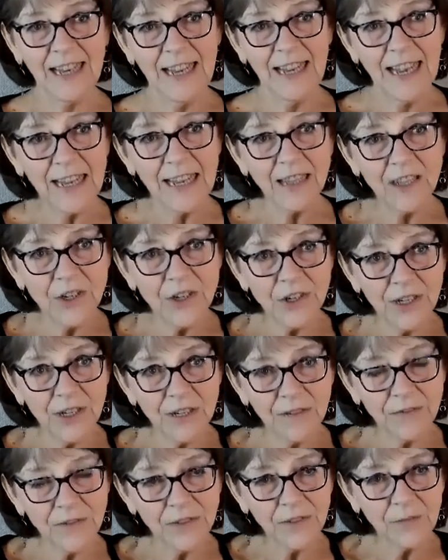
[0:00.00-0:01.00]
And the
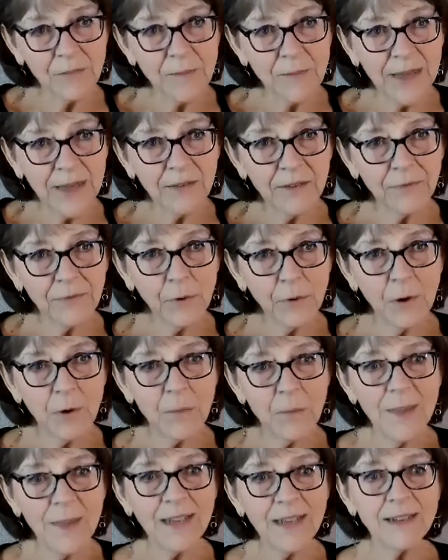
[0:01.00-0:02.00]
shift of metaphor
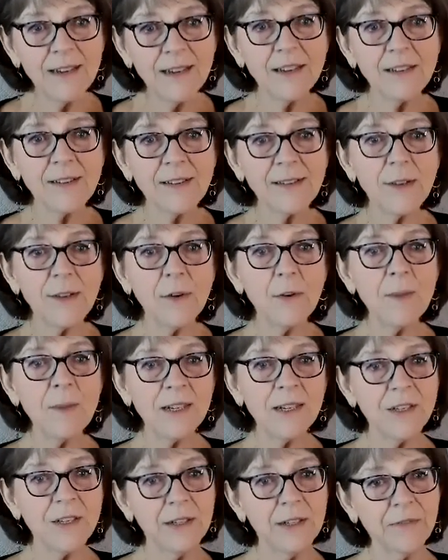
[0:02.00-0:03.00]
made so
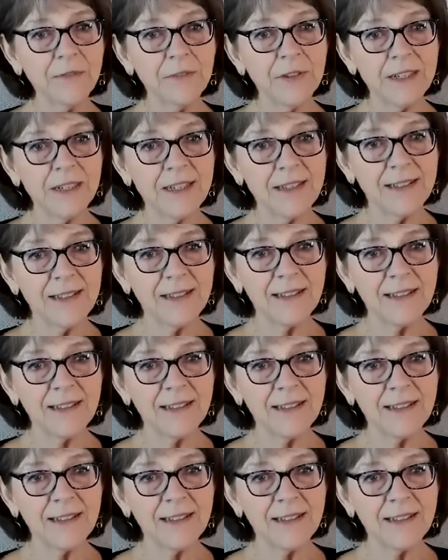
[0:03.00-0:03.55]
much difference.